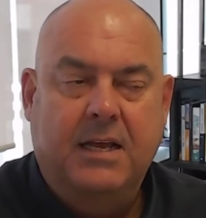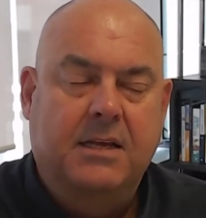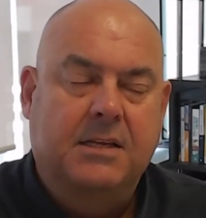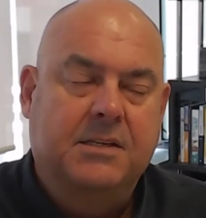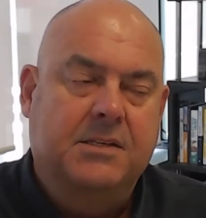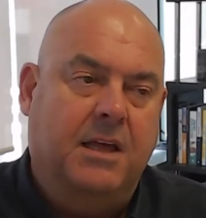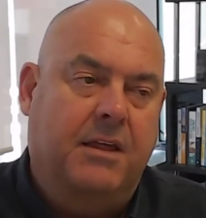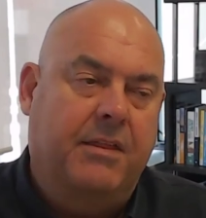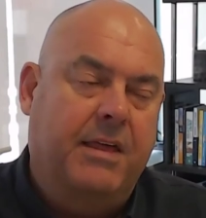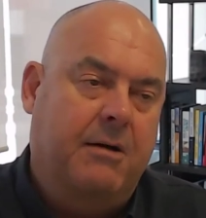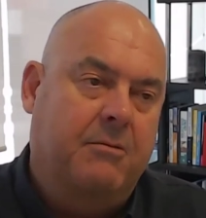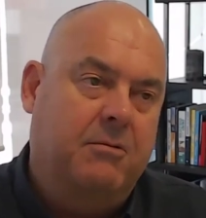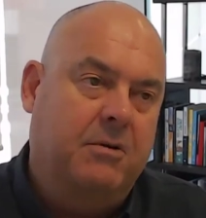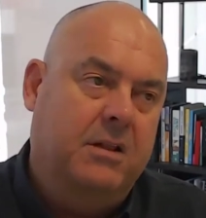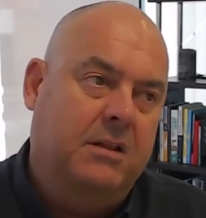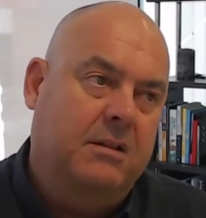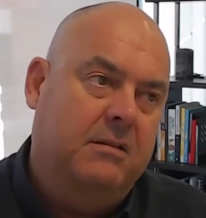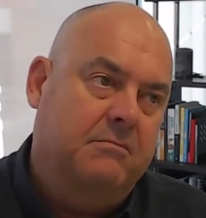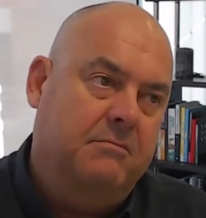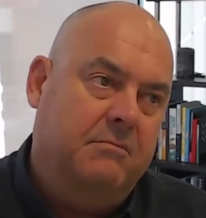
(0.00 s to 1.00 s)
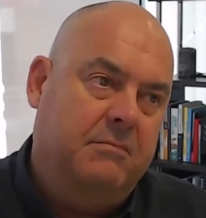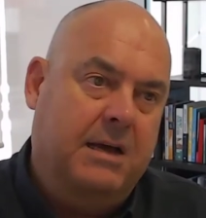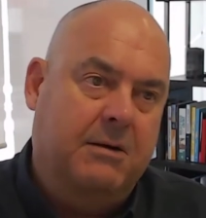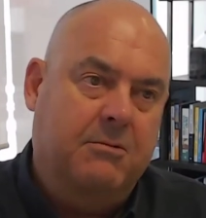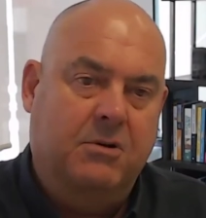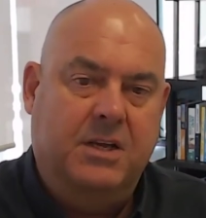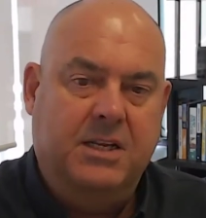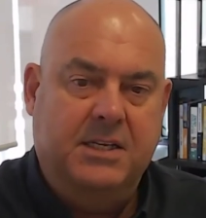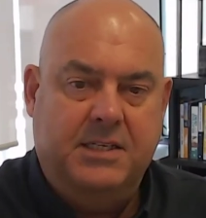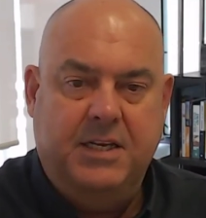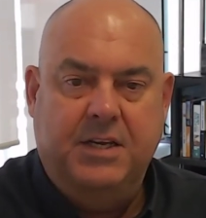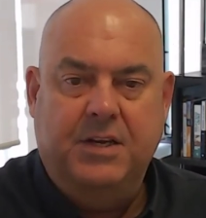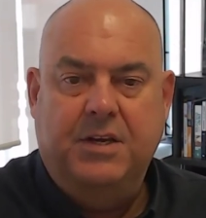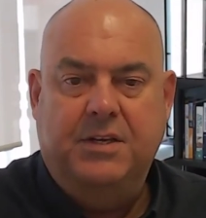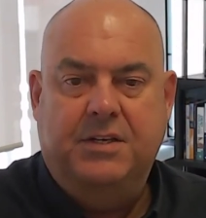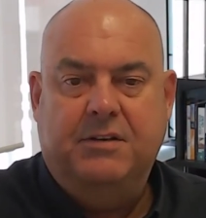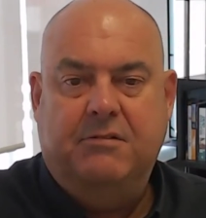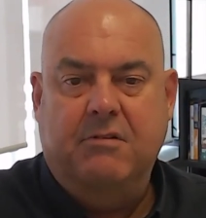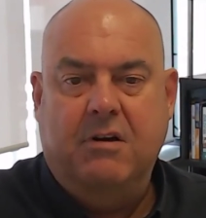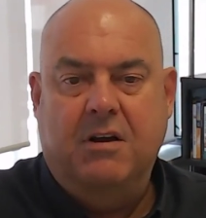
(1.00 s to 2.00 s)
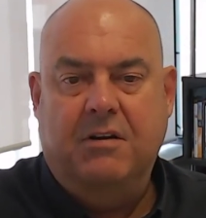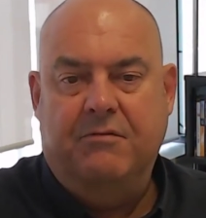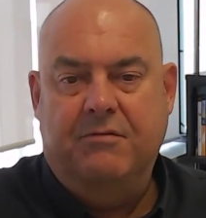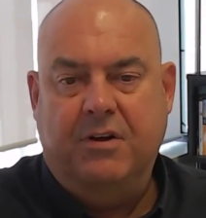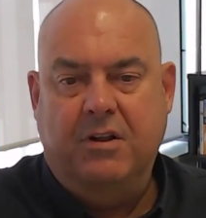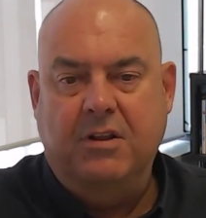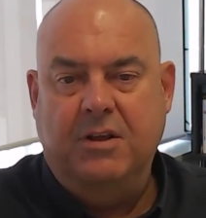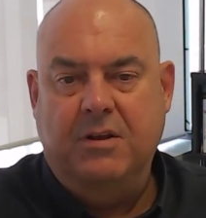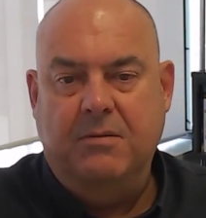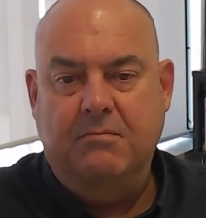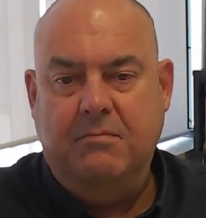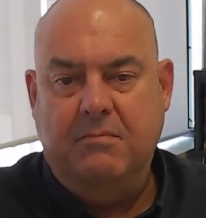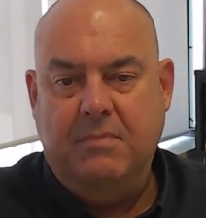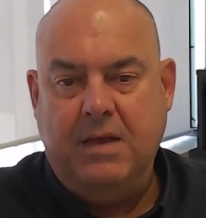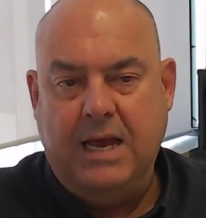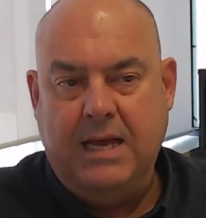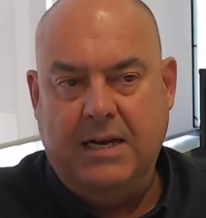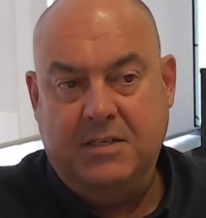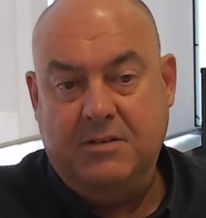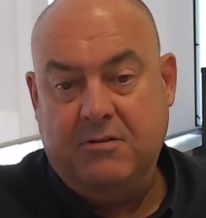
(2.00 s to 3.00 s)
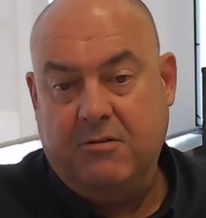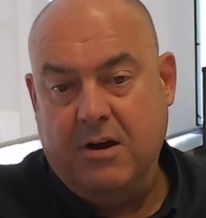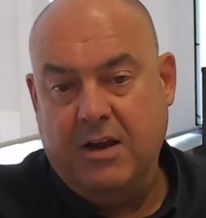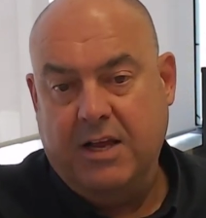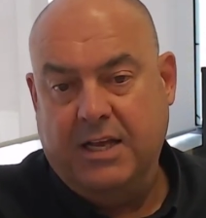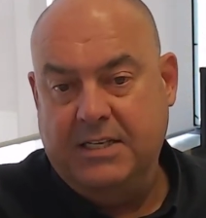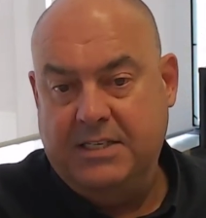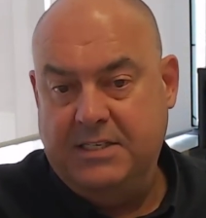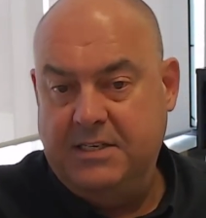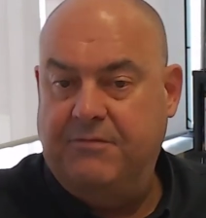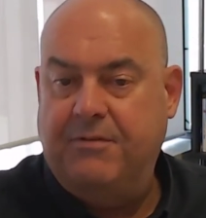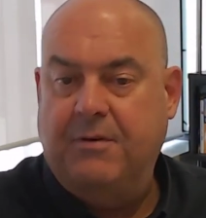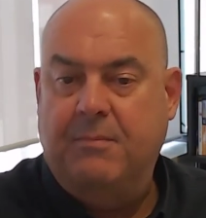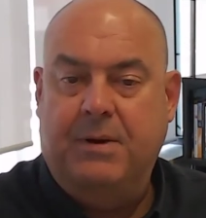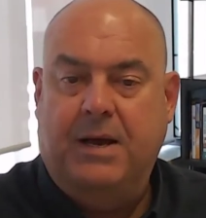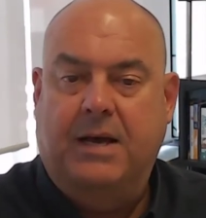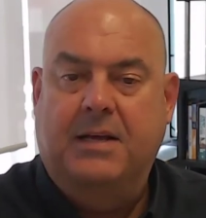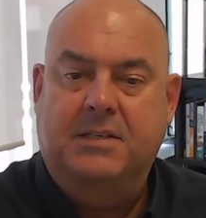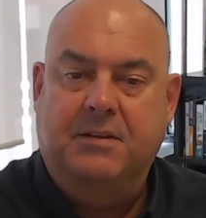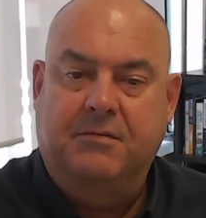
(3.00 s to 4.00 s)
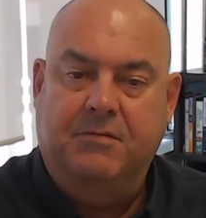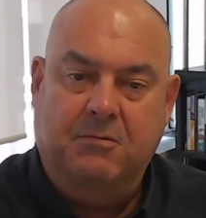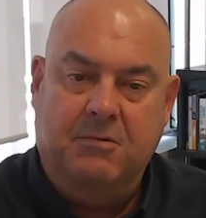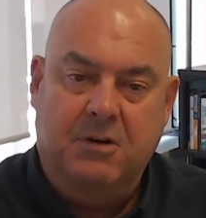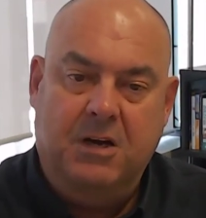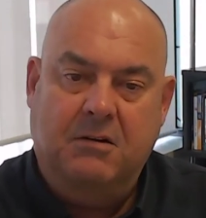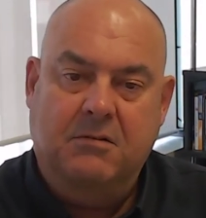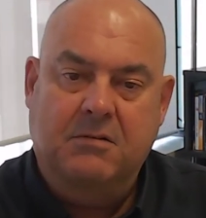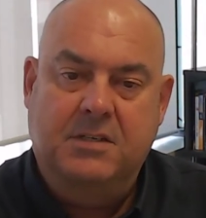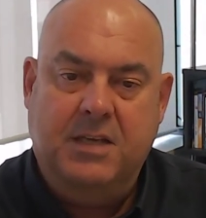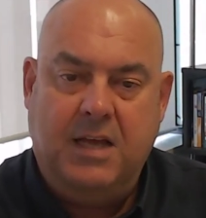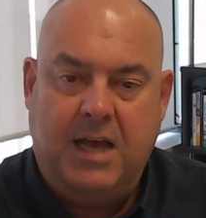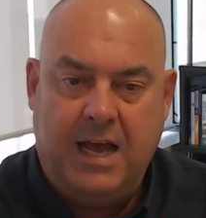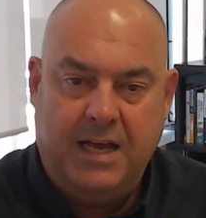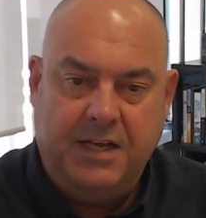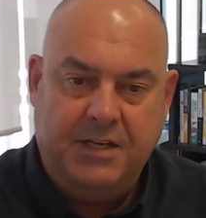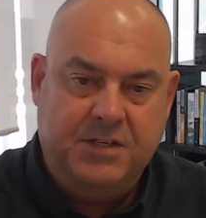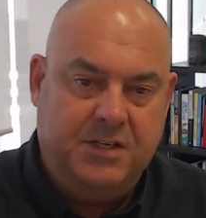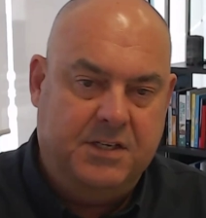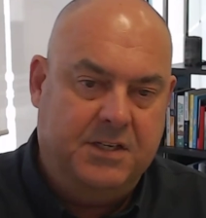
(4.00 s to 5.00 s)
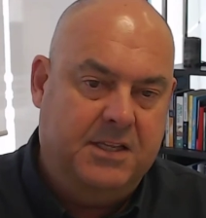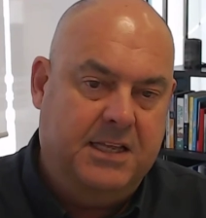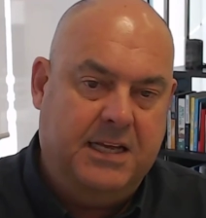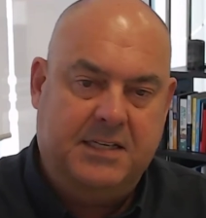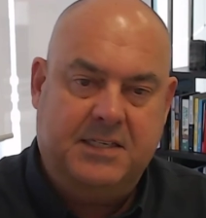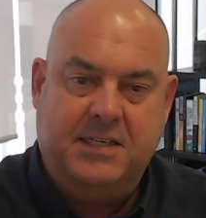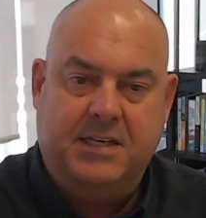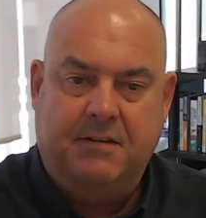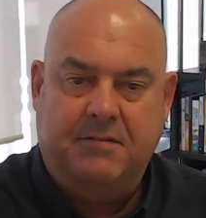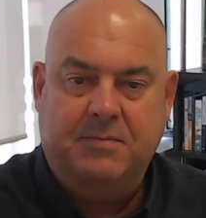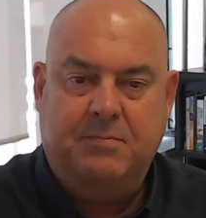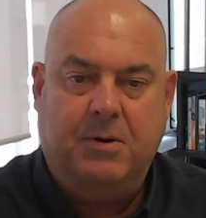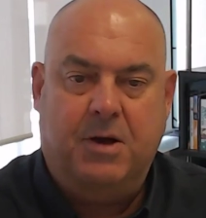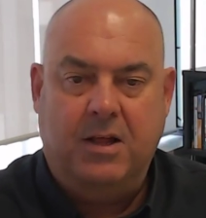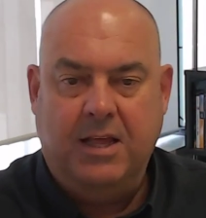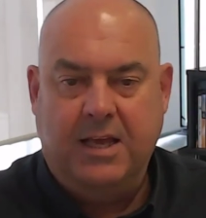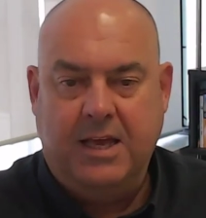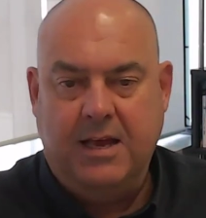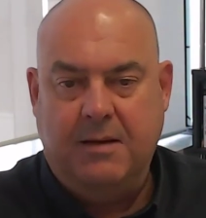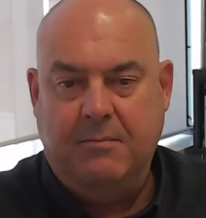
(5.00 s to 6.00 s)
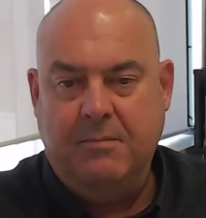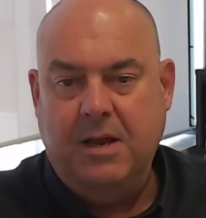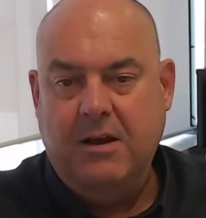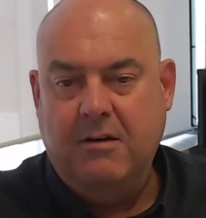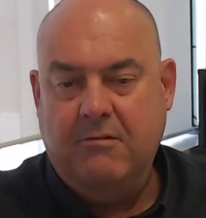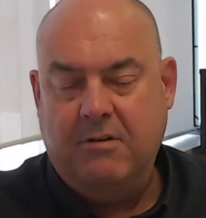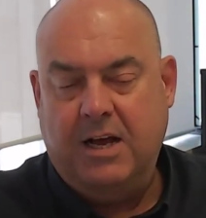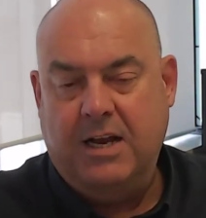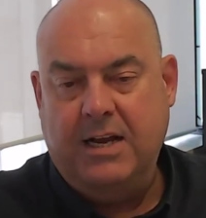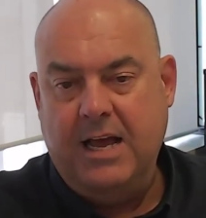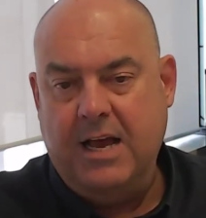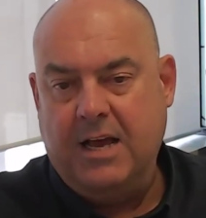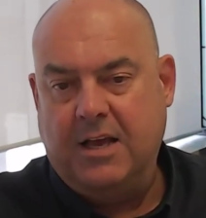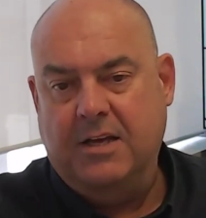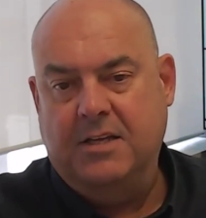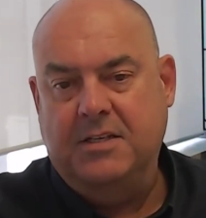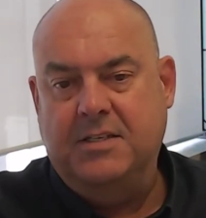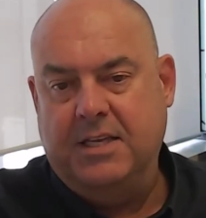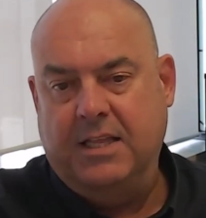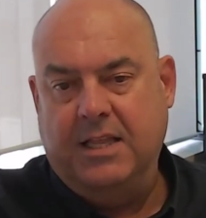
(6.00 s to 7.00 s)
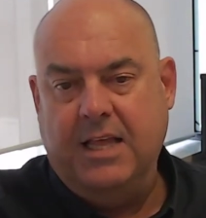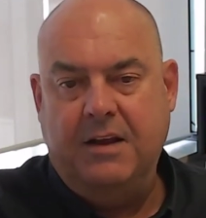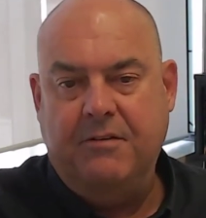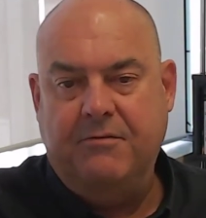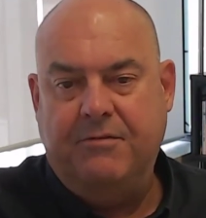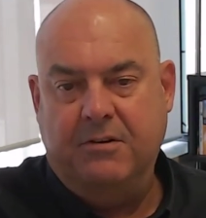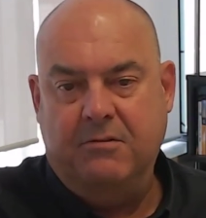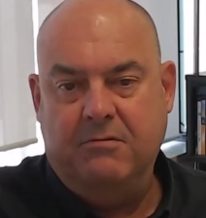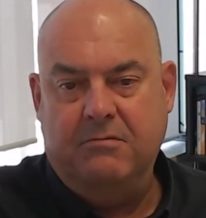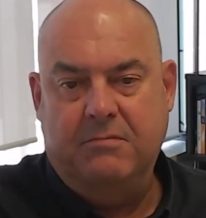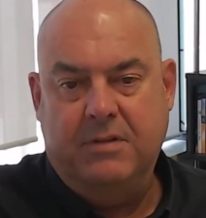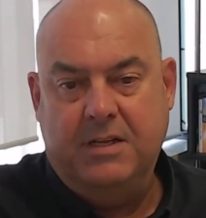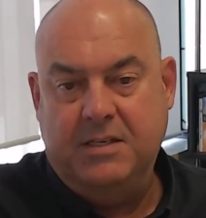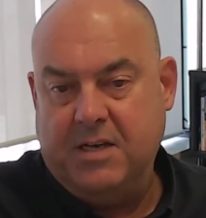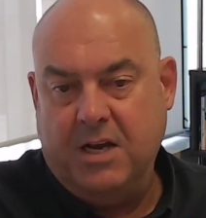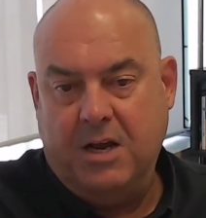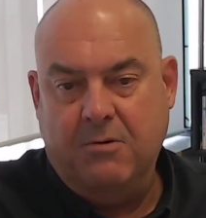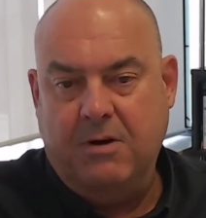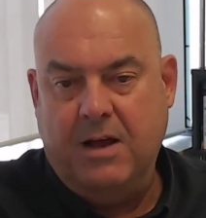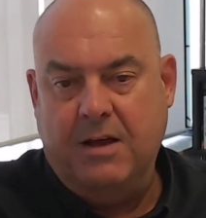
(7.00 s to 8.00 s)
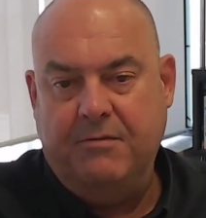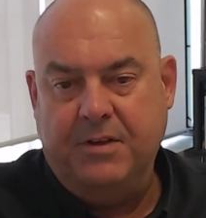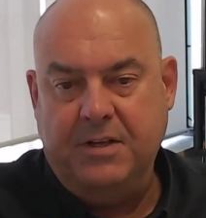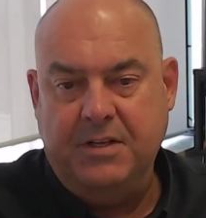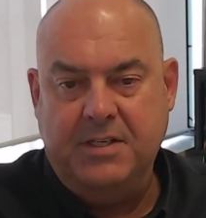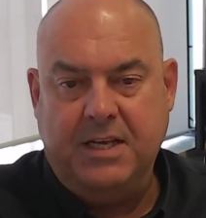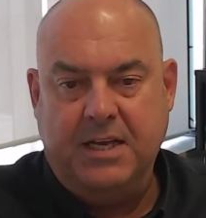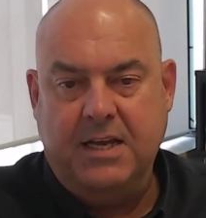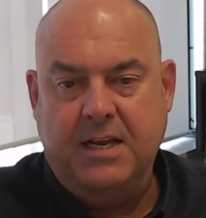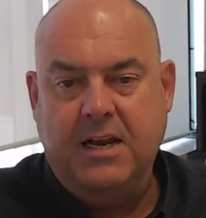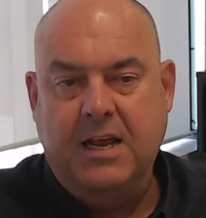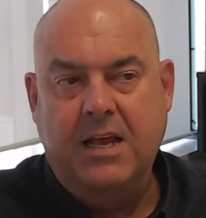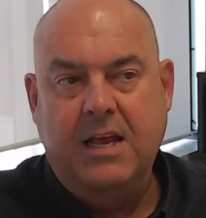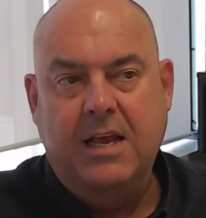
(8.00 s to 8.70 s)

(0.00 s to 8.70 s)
So that will continue to grow in volume, and it's growing in different parts of the world. So Asia, that stuff's piling up. Right now it goes to landfill. There's no way of using it.